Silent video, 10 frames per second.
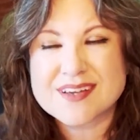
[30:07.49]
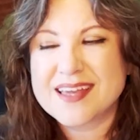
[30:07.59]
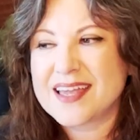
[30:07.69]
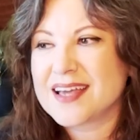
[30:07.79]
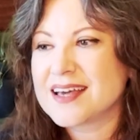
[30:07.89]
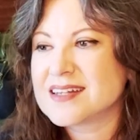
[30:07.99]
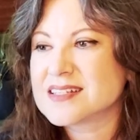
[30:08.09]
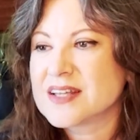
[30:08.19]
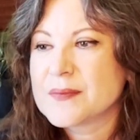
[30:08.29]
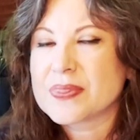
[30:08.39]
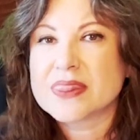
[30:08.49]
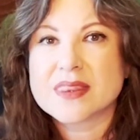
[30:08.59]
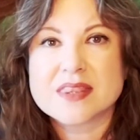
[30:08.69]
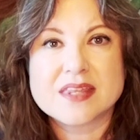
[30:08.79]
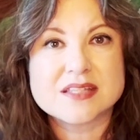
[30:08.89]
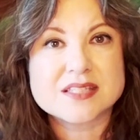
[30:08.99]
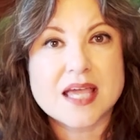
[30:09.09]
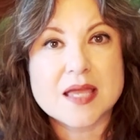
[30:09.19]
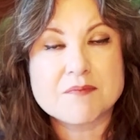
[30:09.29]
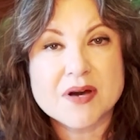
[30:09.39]
and it's
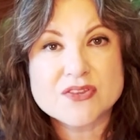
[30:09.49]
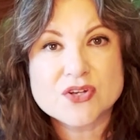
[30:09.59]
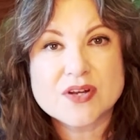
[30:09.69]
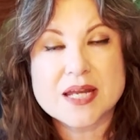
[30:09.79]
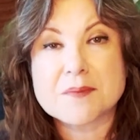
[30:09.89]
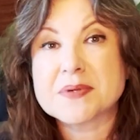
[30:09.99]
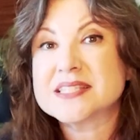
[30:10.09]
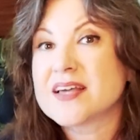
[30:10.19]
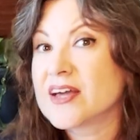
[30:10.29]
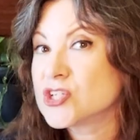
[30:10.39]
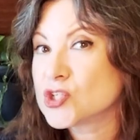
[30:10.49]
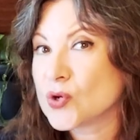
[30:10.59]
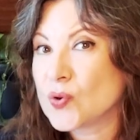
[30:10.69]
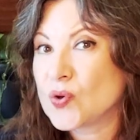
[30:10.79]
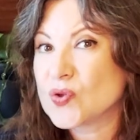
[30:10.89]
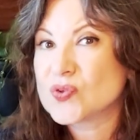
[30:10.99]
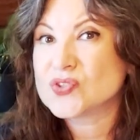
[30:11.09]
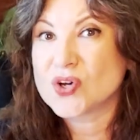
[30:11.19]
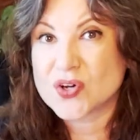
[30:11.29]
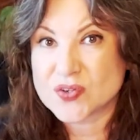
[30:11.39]
a mother and a potential
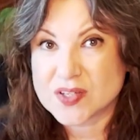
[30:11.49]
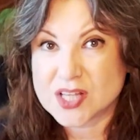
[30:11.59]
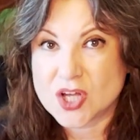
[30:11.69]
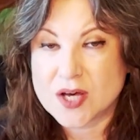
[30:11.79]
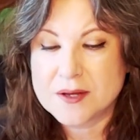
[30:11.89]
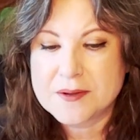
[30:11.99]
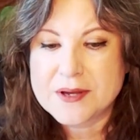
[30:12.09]
daughter-in-law